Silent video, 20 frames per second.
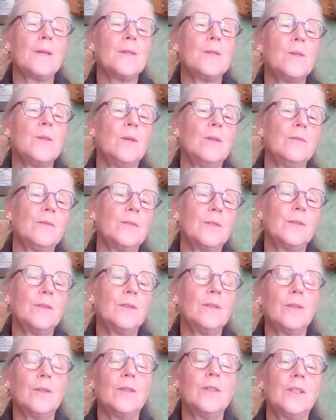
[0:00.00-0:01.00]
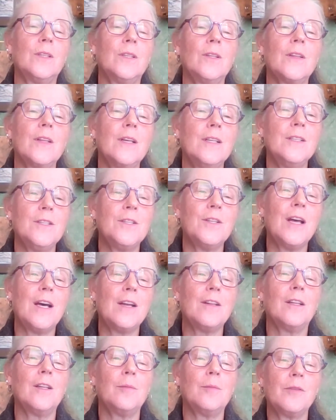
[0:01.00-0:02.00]
So I'm look going to look that, into
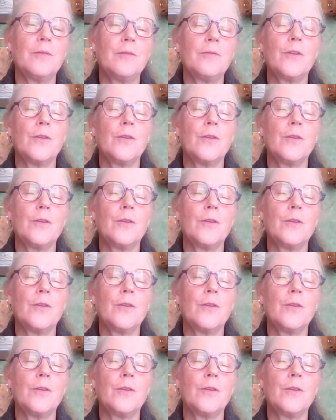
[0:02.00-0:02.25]
that a little bit